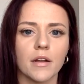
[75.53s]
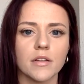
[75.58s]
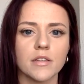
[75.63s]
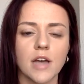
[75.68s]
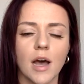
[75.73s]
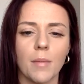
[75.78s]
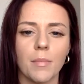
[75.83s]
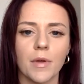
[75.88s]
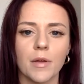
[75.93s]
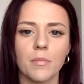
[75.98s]

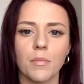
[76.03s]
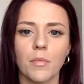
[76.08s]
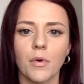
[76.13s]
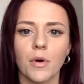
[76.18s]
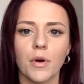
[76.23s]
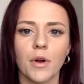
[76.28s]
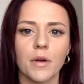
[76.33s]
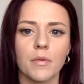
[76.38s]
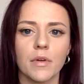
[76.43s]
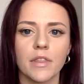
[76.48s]
topic
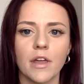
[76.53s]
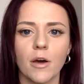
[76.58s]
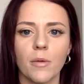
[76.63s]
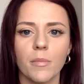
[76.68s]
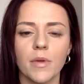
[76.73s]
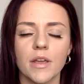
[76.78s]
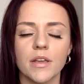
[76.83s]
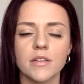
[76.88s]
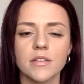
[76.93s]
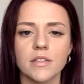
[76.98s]
more without
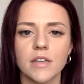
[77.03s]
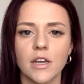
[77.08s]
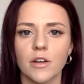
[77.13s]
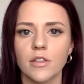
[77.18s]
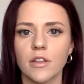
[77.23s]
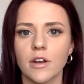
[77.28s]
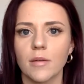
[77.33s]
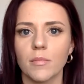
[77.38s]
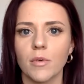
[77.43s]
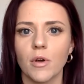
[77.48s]
being scared
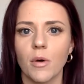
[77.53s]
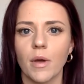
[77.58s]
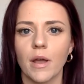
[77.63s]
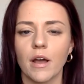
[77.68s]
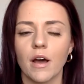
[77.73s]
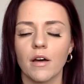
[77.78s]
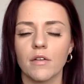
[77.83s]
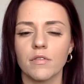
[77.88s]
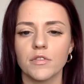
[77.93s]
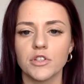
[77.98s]
that I'm going
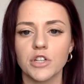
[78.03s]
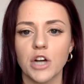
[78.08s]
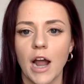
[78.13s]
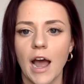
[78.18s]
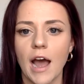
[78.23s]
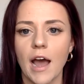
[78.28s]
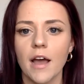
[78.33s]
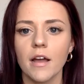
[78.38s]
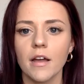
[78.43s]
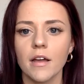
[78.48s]
off
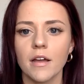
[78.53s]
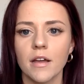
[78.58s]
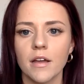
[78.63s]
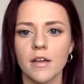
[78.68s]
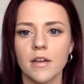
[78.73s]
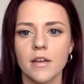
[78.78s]
track.